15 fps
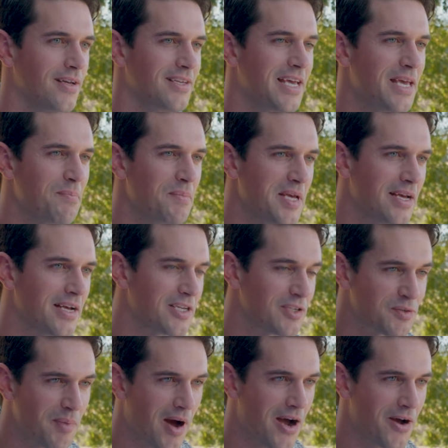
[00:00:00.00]
Keep being
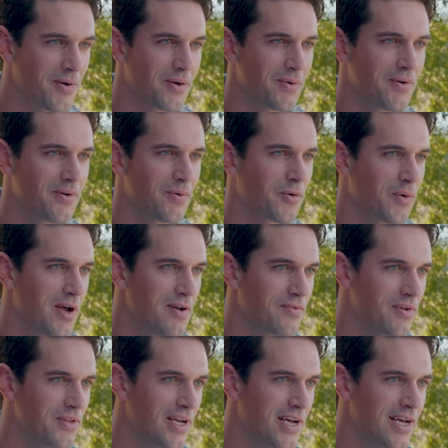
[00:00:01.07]
inspiring. We're
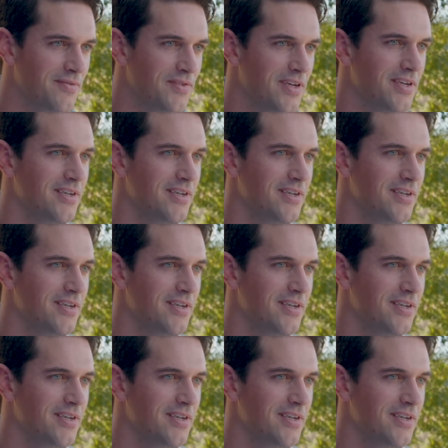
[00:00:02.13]
grateful to have you.